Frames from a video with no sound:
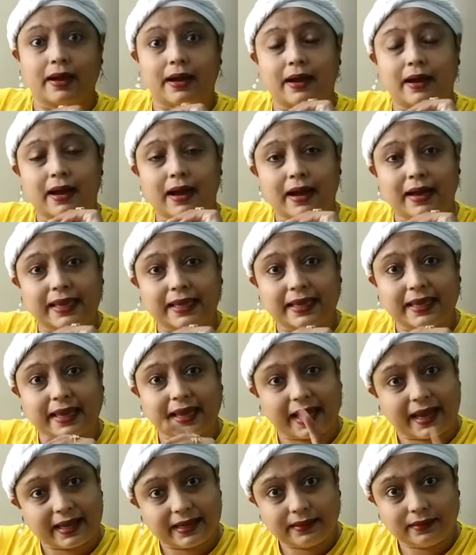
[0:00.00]
I
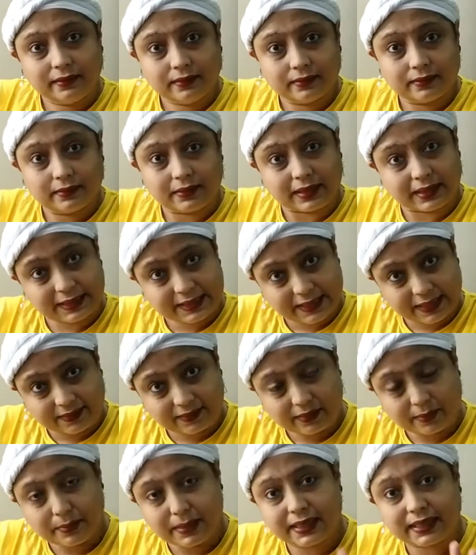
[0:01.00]
can attend
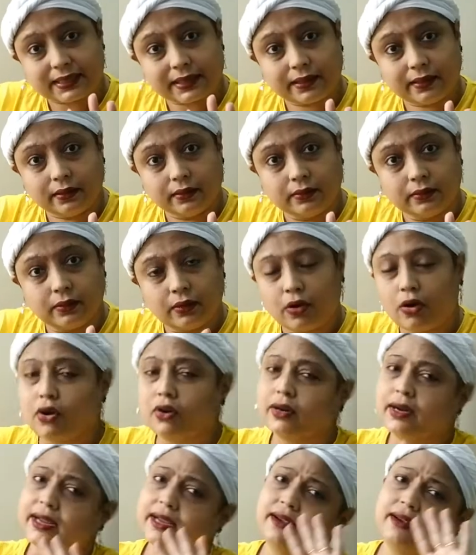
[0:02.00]
the meeting or
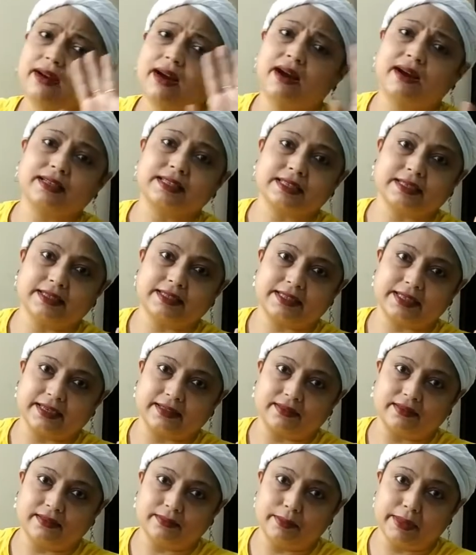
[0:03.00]
I can't
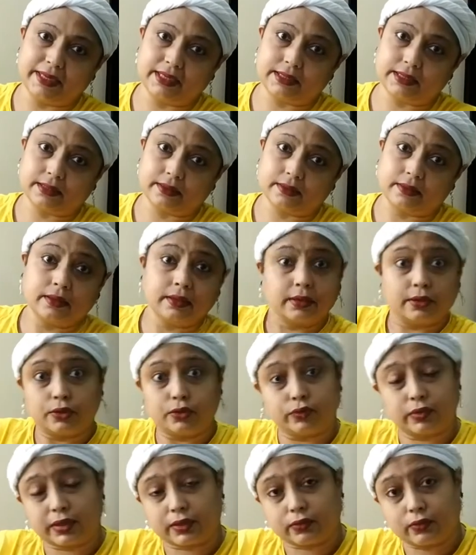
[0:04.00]
attend the meeting. You
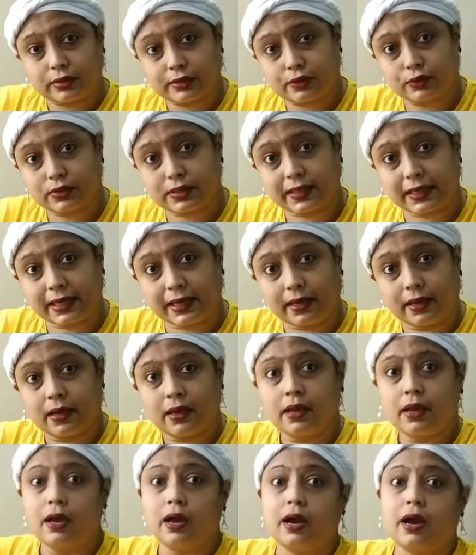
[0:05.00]
can also say,
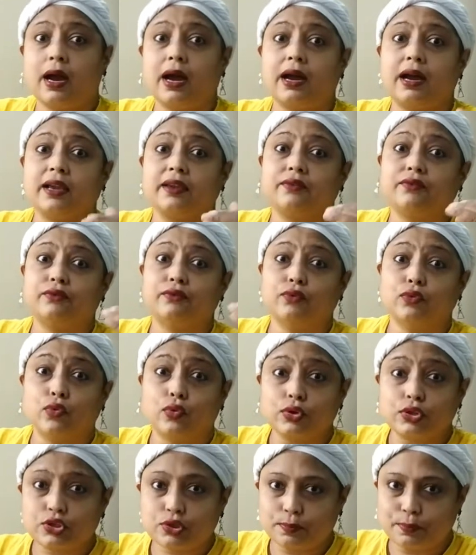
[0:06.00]
I
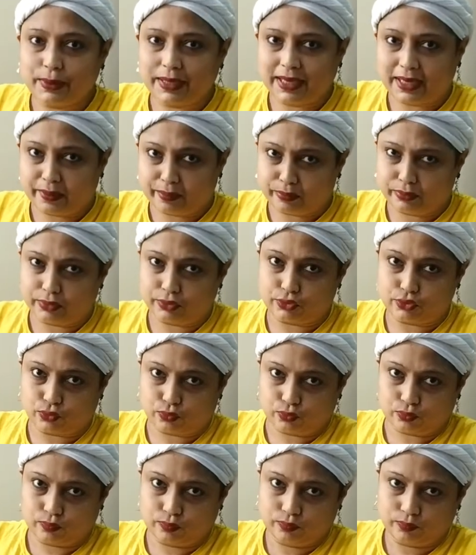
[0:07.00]
won't be able to.
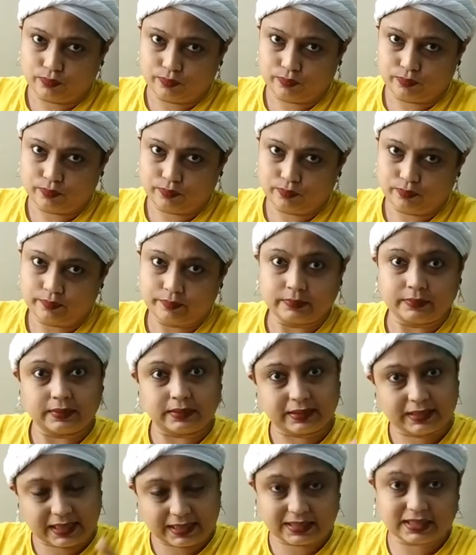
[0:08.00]

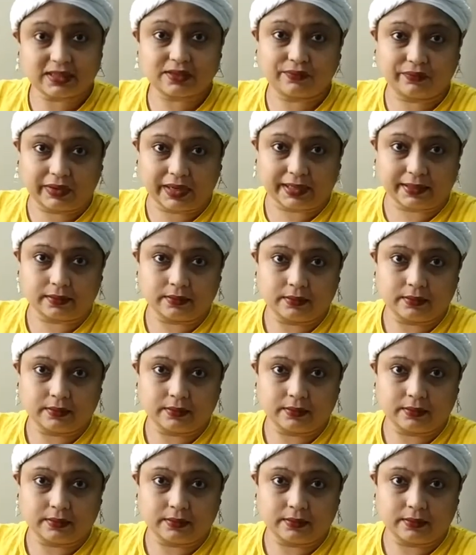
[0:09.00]
That is fine.